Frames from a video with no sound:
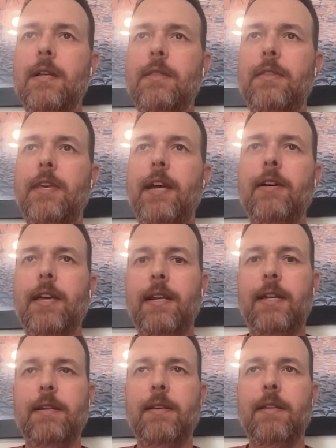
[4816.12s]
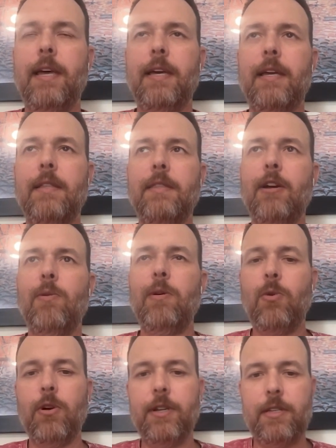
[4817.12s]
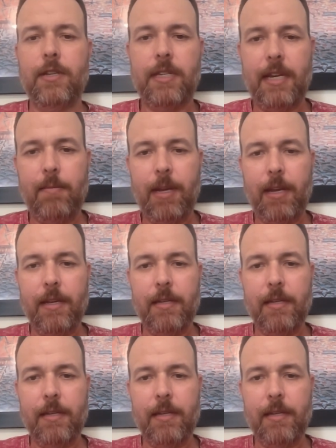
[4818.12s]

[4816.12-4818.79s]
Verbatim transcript: they're getting like their reward is to see me.